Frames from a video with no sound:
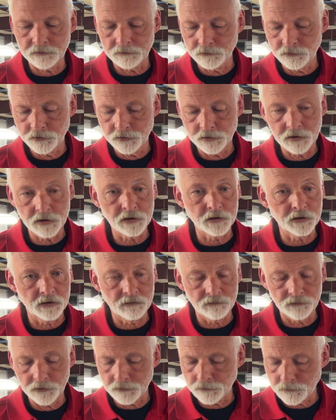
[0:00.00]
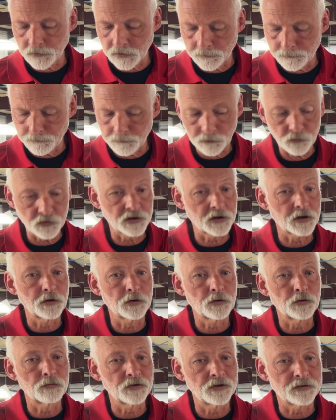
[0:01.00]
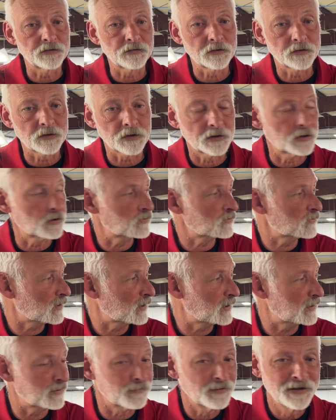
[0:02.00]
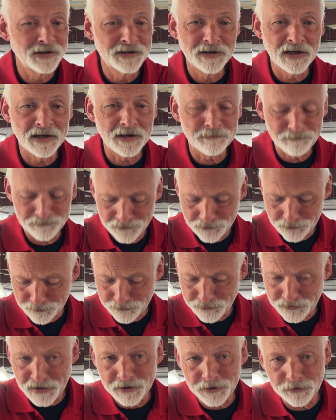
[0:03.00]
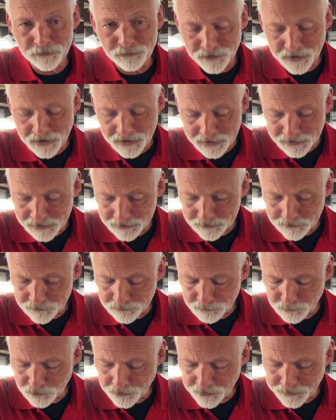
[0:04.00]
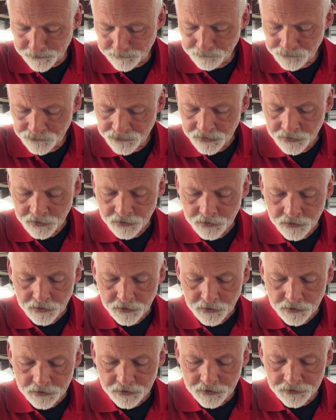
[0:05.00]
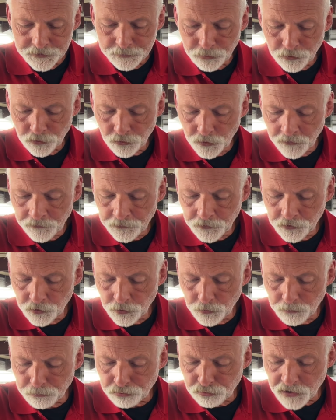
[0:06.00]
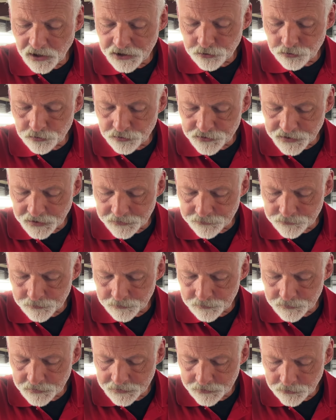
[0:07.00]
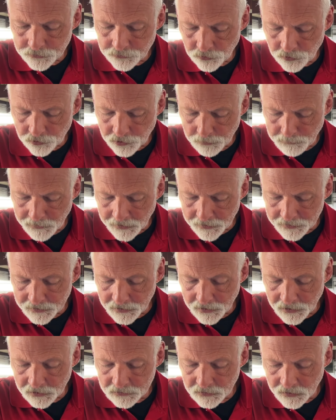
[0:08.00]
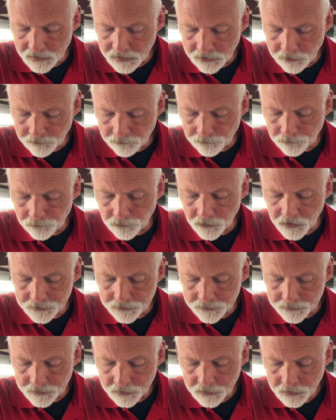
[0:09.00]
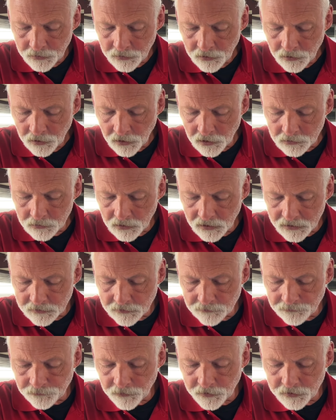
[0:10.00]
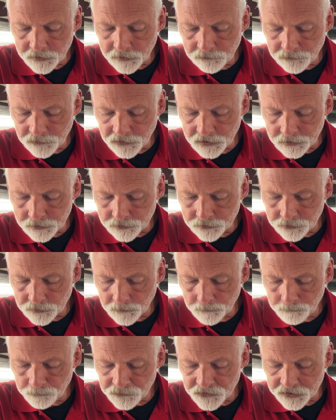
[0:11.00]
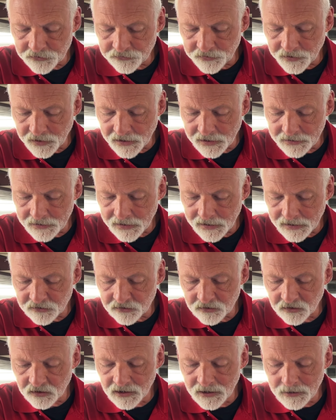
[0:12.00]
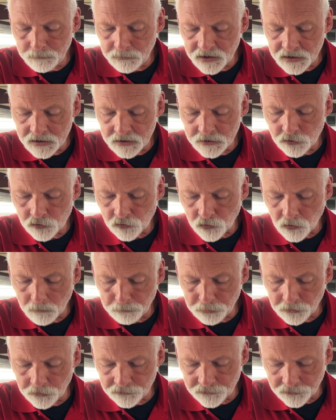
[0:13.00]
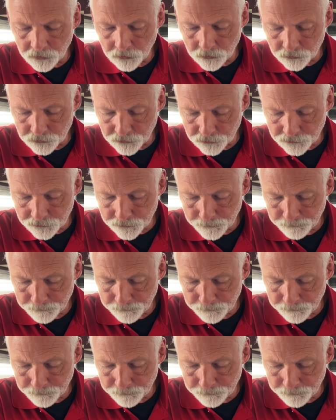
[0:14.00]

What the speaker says: which you're going to love this, Rob, did a little research on this side. So thank you for that again this morning. These peripheral pressure sensors, let's talk about it. Unlike the front of the vehicle, the side has limited crumple zones.